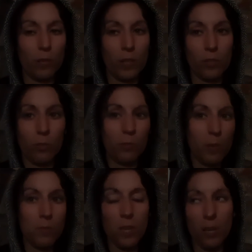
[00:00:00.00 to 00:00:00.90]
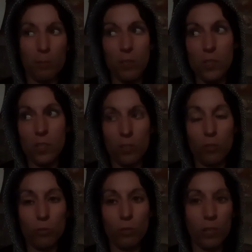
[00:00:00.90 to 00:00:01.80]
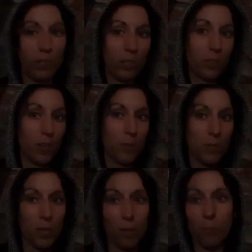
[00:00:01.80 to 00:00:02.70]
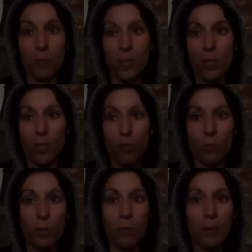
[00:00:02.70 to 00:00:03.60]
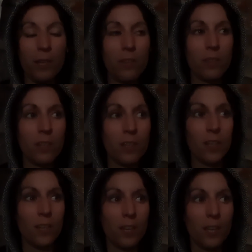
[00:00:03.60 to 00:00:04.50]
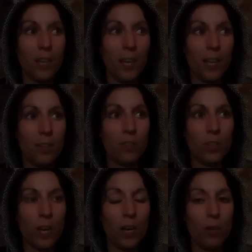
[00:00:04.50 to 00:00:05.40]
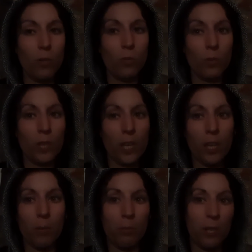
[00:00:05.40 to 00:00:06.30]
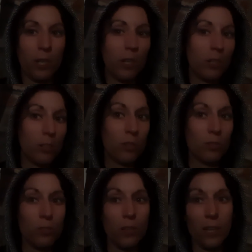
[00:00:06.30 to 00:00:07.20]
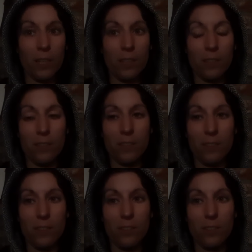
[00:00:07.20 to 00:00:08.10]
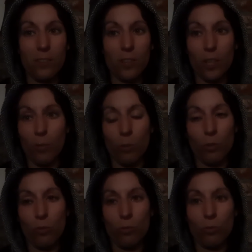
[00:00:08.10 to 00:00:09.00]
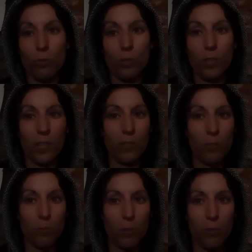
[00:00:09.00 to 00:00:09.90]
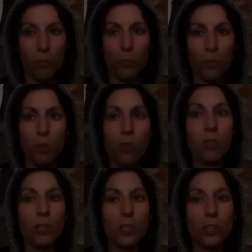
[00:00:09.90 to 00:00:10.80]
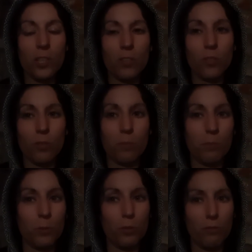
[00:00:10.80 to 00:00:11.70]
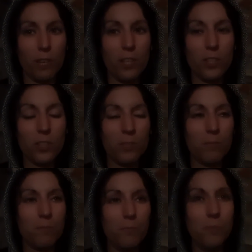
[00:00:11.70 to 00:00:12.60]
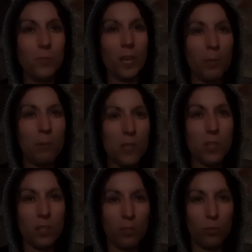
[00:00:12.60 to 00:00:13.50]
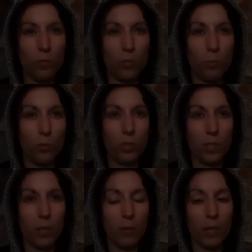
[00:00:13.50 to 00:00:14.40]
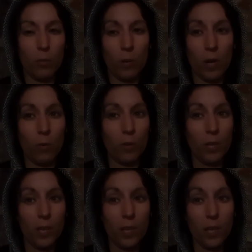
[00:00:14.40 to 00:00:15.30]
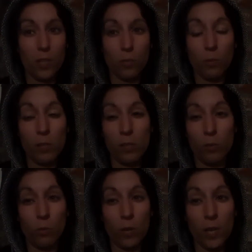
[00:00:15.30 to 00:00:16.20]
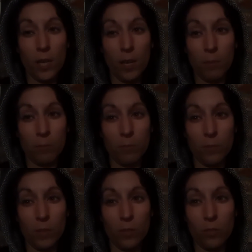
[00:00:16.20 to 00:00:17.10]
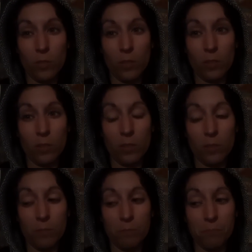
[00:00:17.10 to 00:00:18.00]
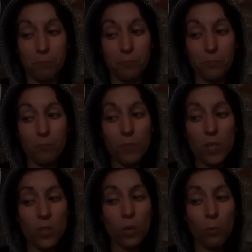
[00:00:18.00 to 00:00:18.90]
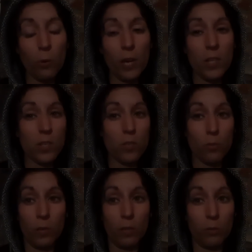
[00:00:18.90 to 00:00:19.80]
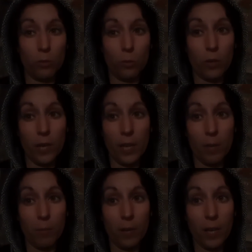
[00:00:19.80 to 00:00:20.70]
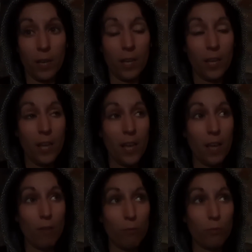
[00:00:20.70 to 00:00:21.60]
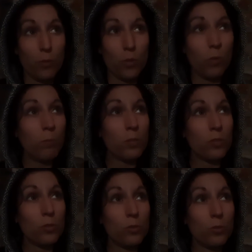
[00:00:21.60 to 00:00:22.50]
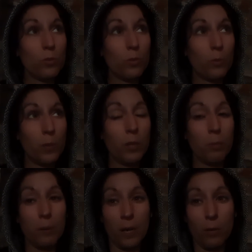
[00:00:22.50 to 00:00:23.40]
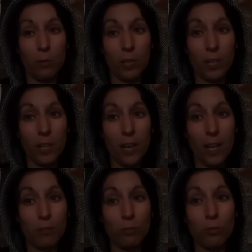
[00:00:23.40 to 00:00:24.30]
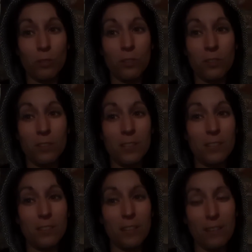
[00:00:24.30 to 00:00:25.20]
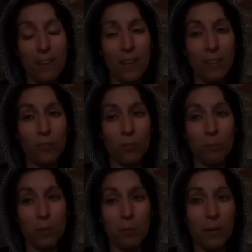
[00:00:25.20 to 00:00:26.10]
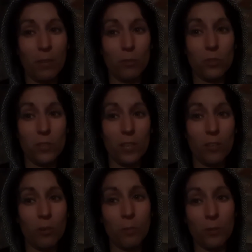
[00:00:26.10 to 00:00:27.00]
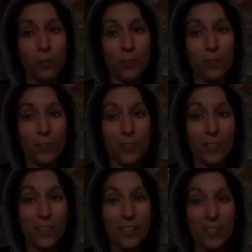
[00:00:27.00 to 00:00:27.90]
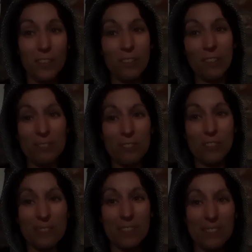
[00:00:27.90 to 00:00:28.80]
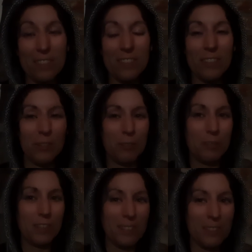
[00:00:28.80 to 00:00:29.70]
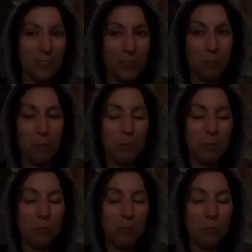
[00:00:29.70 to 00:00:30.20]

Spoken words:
And sometimes I'm listening too, and other times I'm doing my thing. And now, like, I'm peeling cacao, and I want to get a bit more knowledge and some motivation. I'm listening to this book now, and wow, it's really who I am. In some ways, it's really who I am. I have so much willpower. I do not need that hand on my back to say, come on, girl, you can do this. No, that's not me.